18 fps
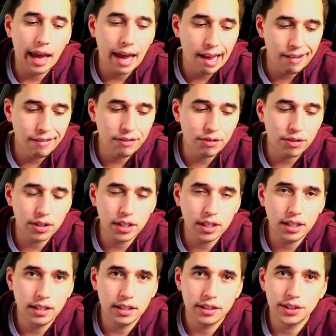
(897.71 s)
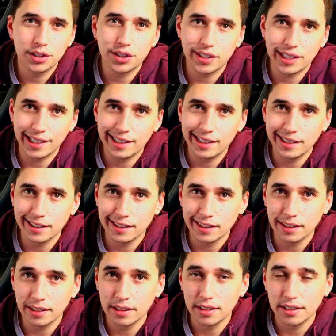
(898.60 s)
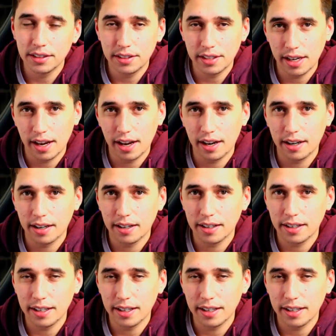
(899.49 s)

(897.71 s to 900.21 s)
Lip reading: every single day.